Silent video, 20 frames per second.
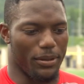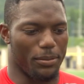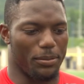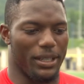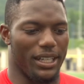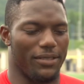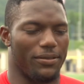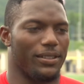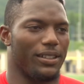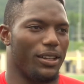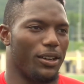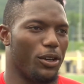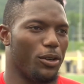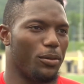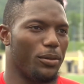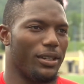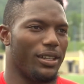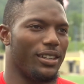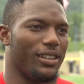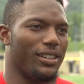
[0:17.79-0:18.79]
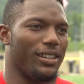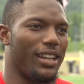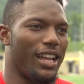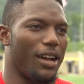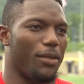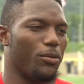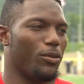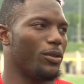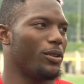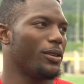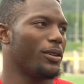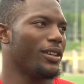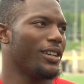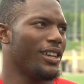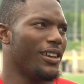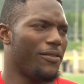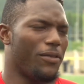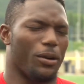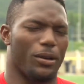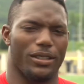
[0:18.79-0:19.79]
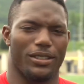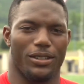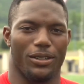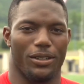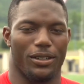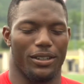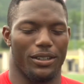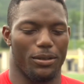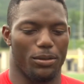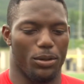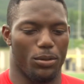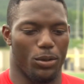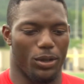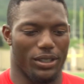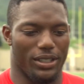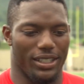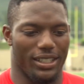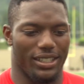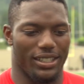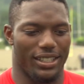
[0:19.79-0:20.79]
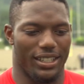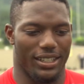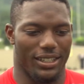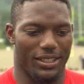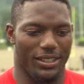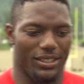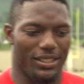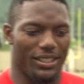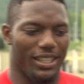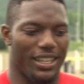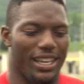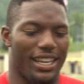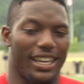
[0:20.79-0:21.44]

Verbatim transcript: I'm definitely homing in on a lot more, focusing on a little bit more details,